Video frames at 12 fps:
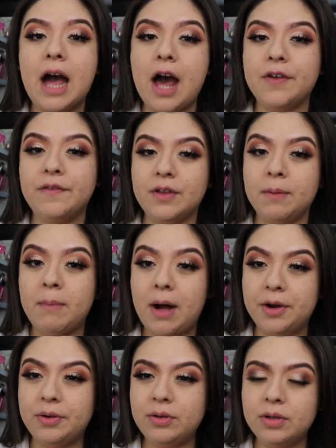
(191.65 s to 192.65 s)
out of the
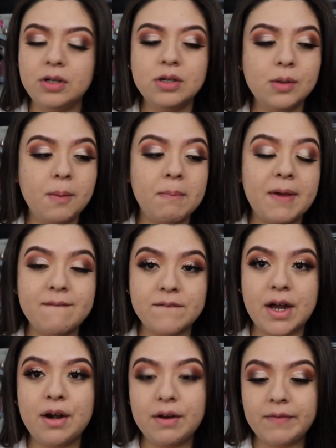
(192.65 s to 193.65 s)
bottle, be
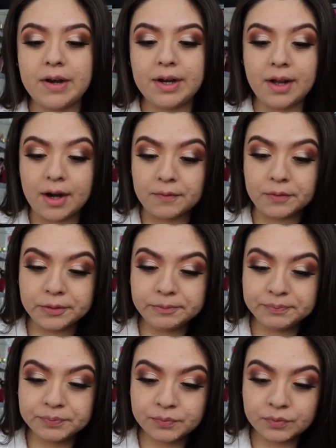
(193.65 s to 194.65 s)
very, very careful.